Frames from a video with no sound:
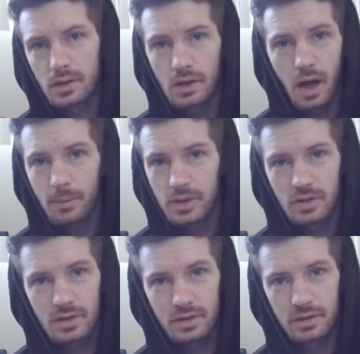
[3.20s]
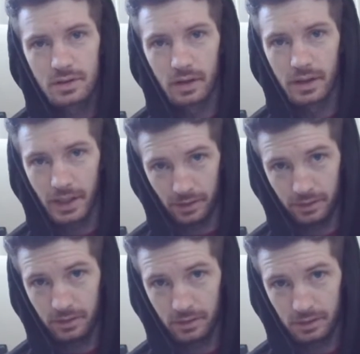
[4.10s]
Konami should just
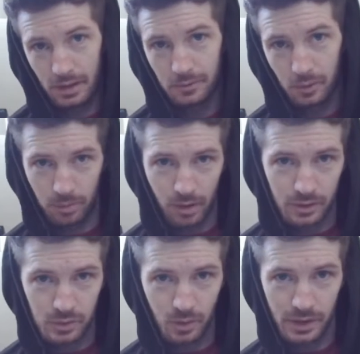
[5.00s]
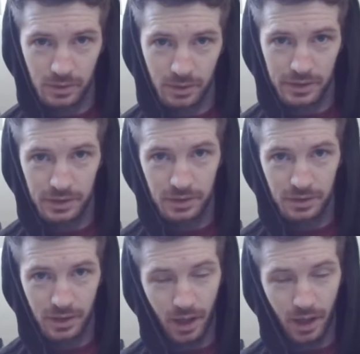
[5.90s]
delete eFootball 2022.